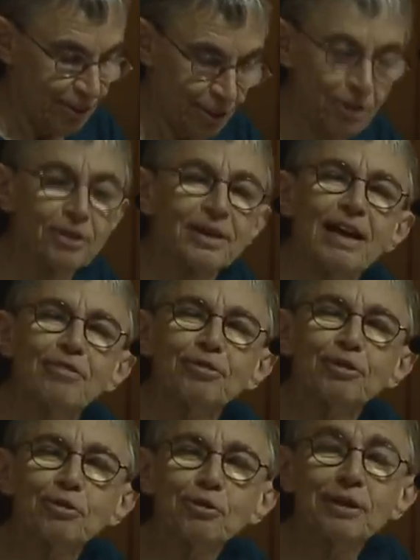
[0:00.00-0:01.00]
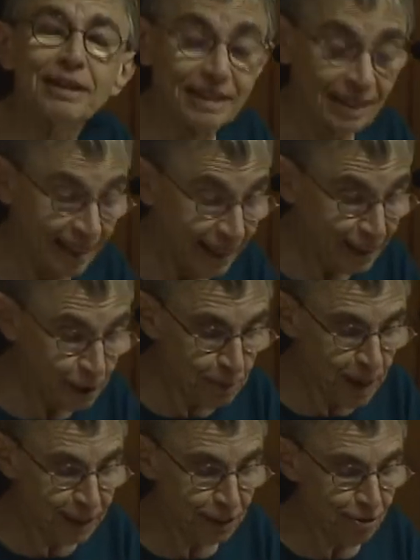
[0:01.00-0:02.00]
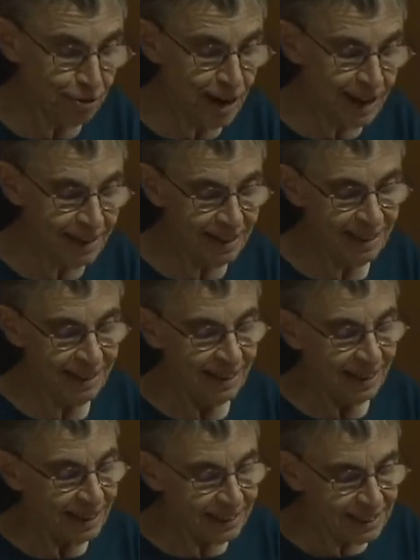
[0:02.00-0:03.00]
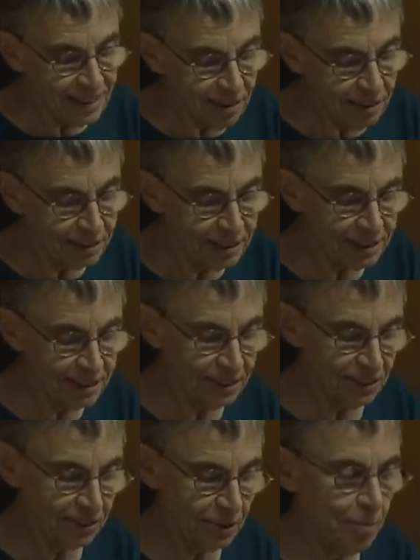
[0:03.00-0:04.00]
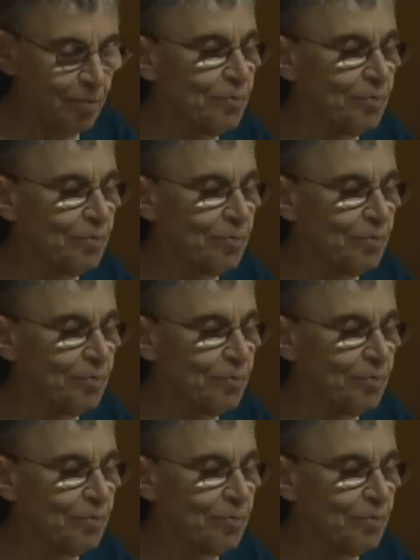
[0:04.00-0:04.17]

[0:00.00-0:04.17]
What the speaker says: Her nephew, his best friend, his younger sister,